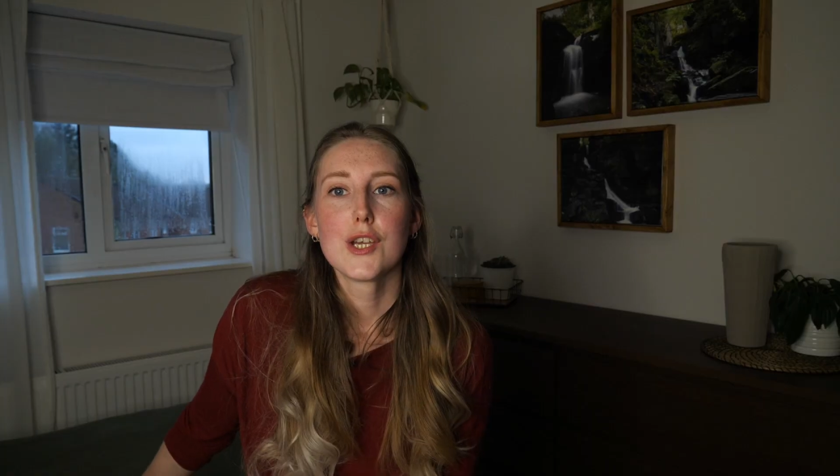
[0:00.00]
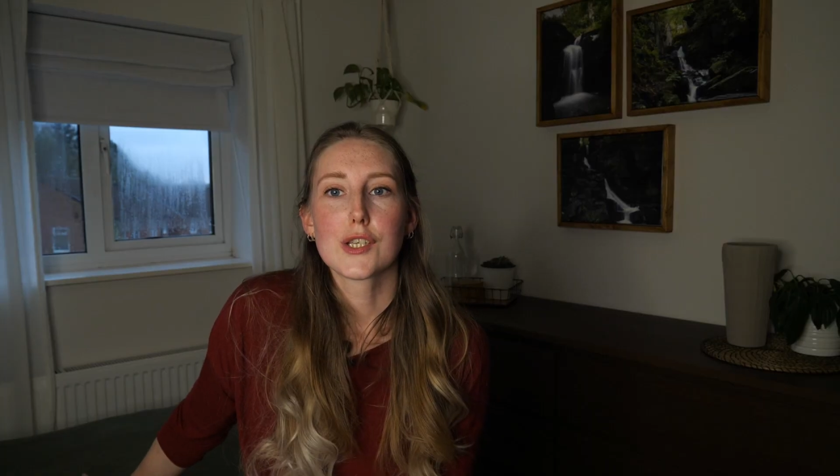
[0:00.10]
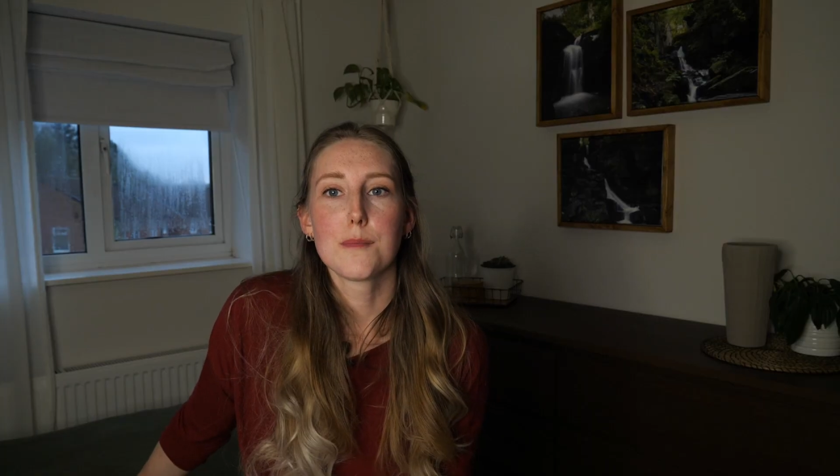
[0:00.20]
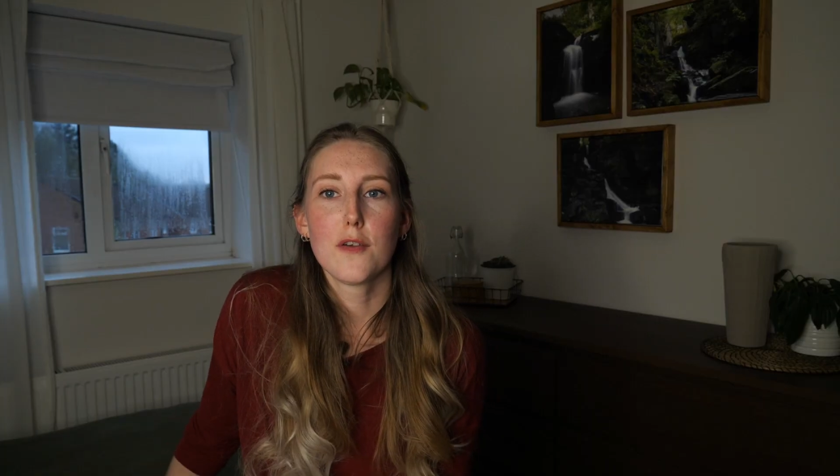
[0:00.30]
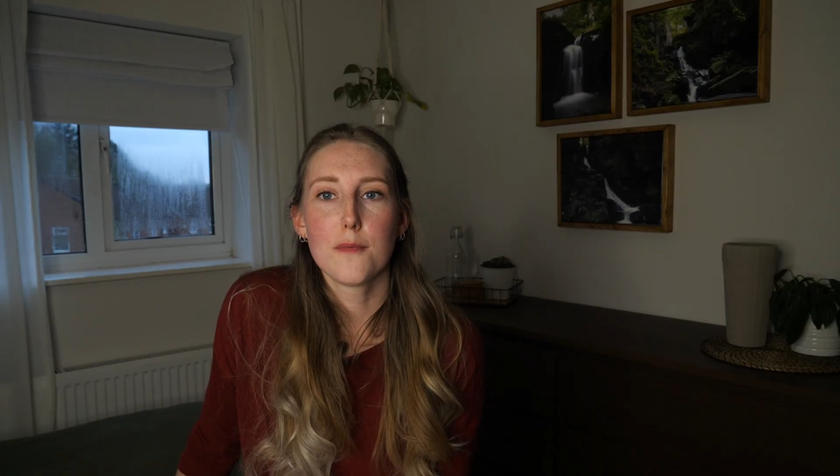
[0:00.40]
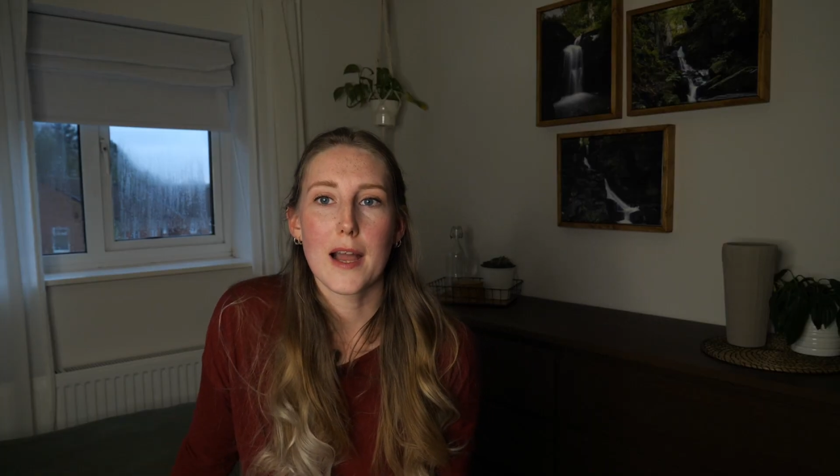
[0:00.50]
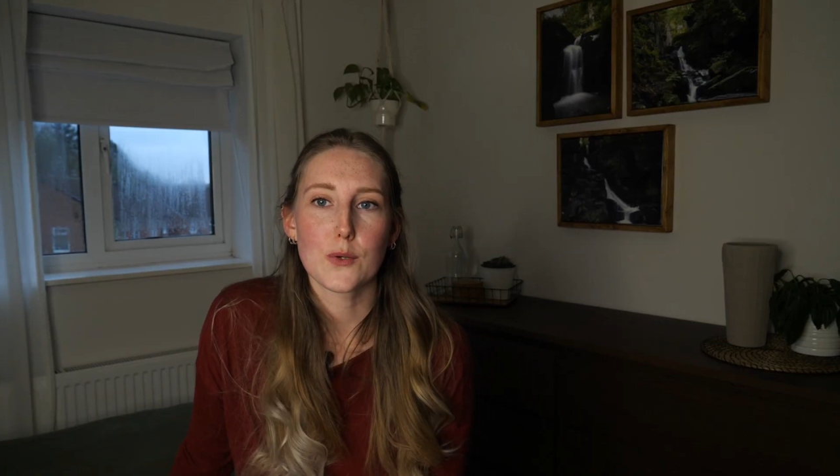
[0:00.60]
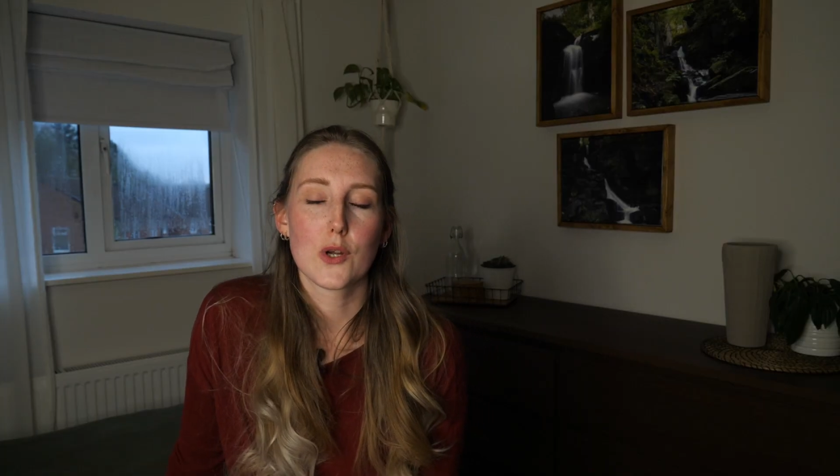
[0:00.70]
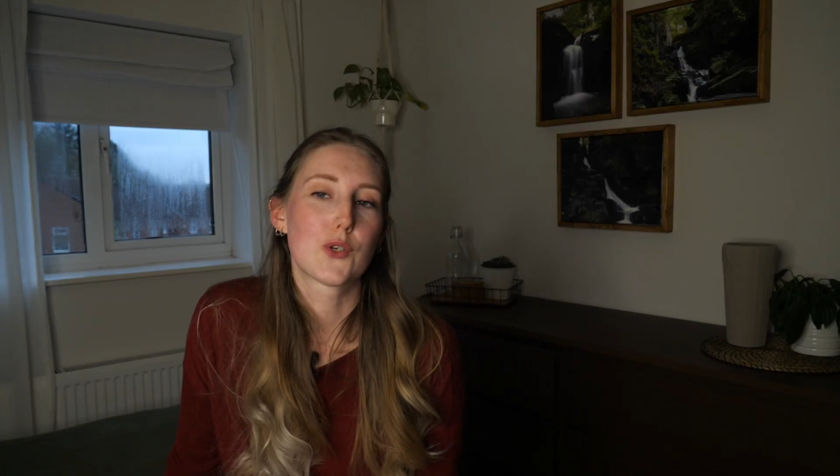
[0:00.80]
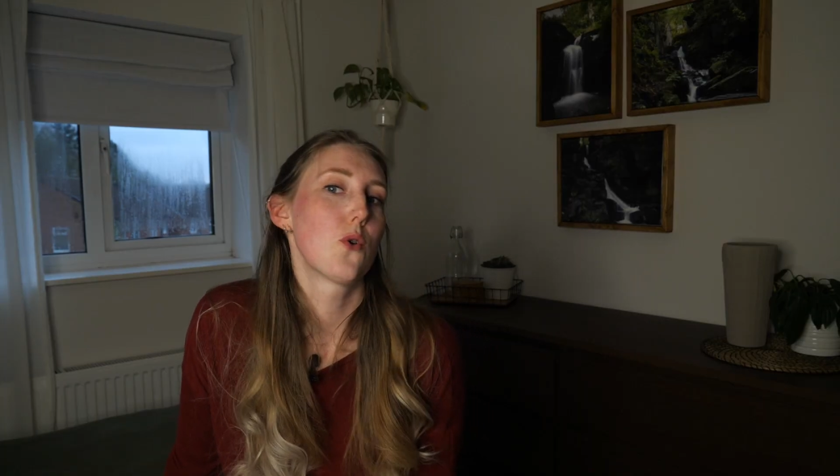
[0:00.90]
So moving back
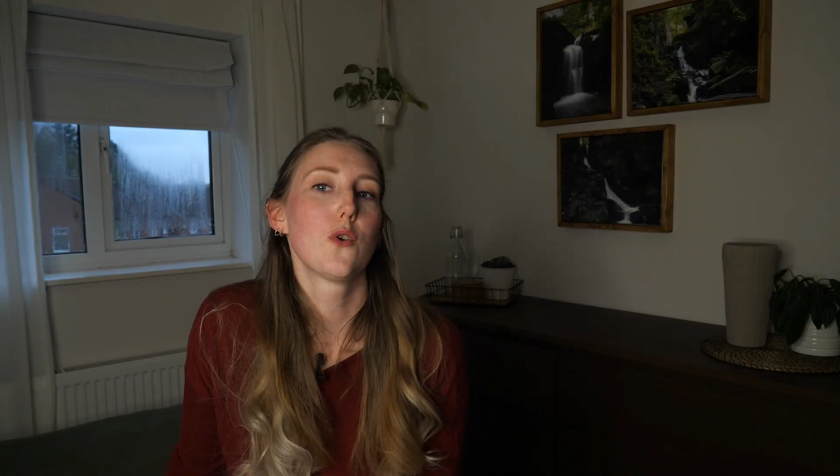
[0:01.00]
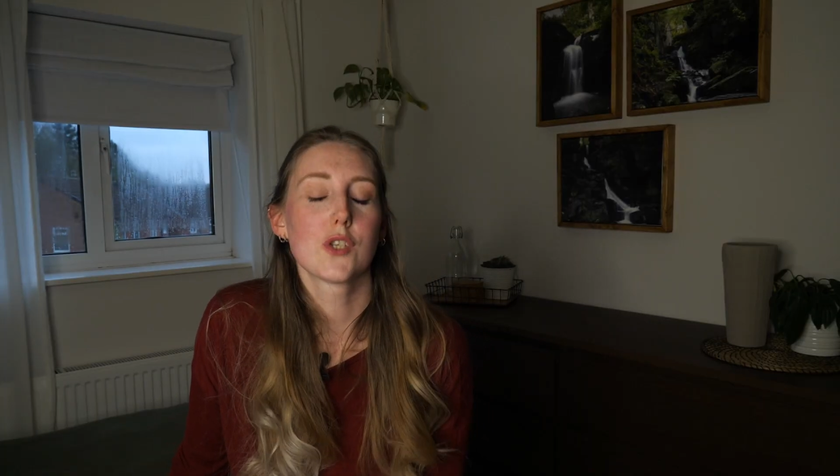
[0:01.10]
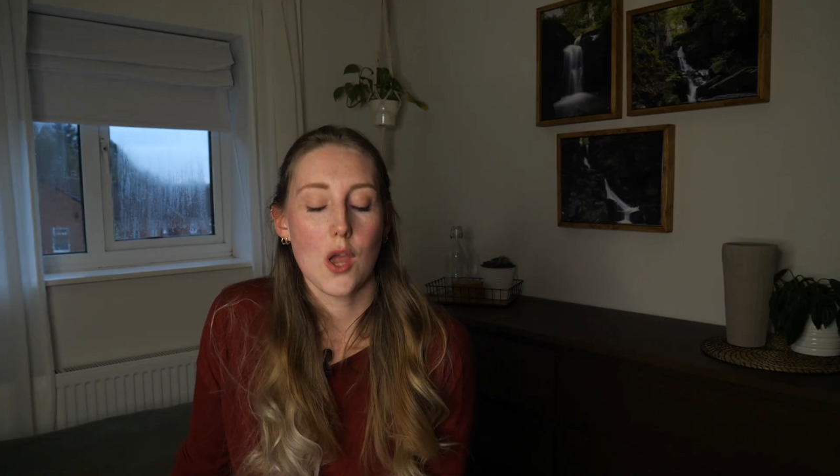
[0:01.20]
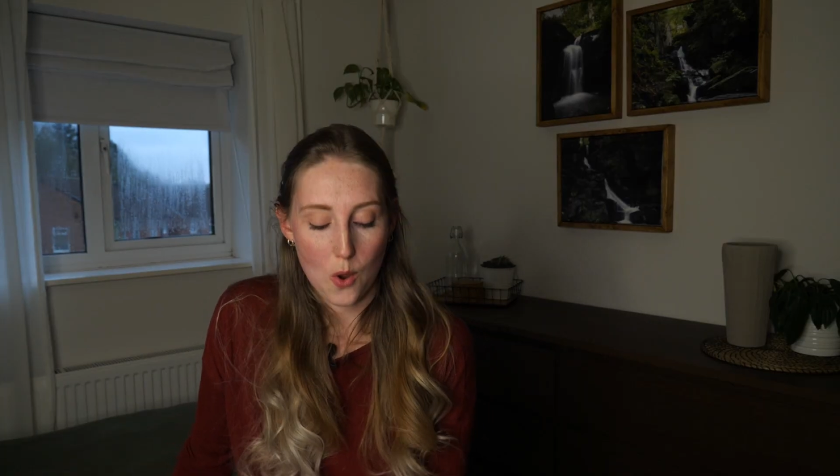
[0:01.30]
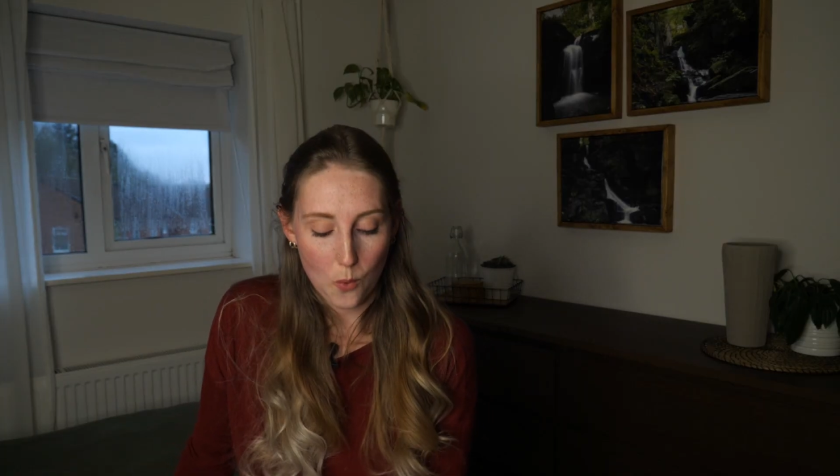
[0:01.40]
to our doors,